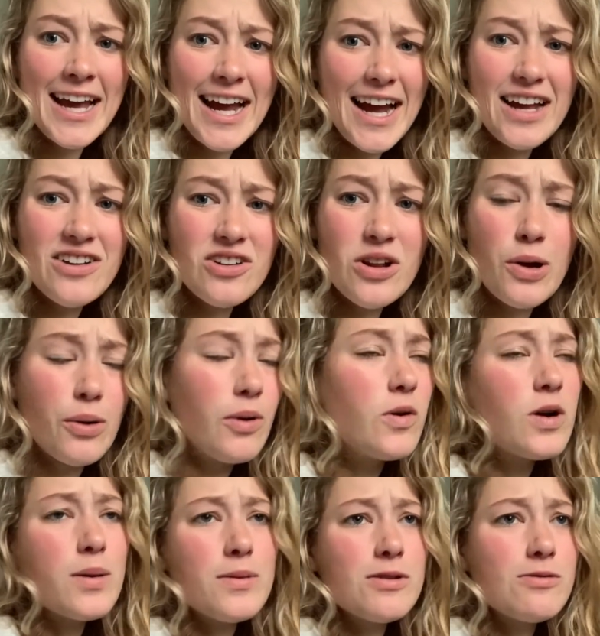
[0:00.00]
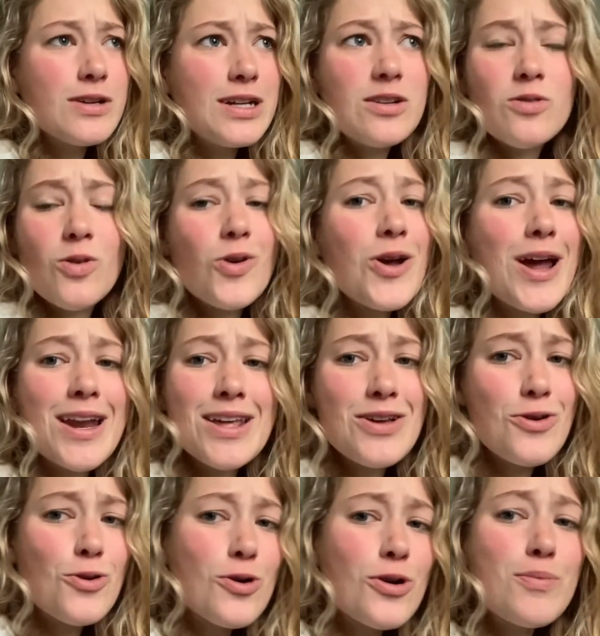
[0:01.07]
I don't know, or I might read or edit
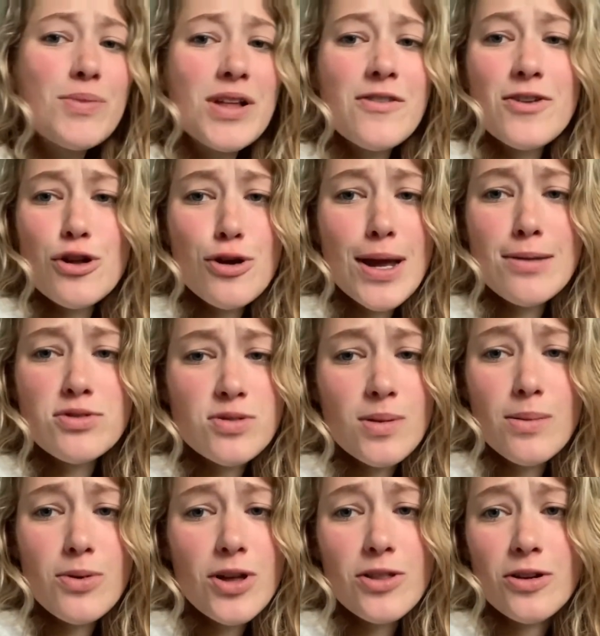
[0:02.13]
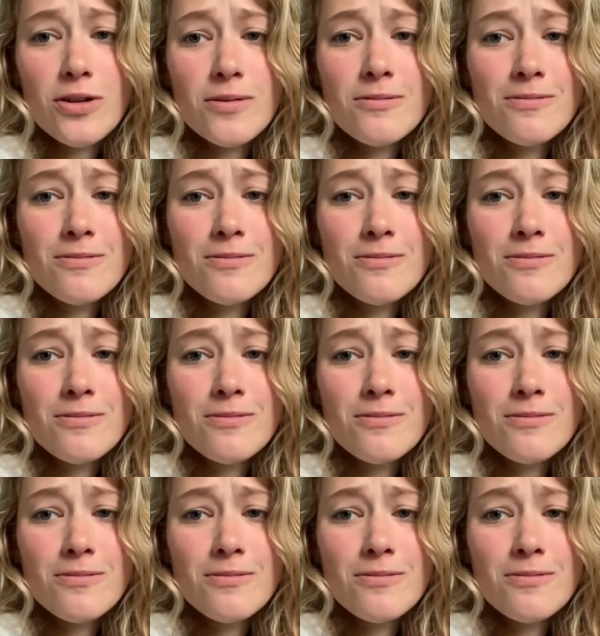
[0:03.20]
or play video games with my brother.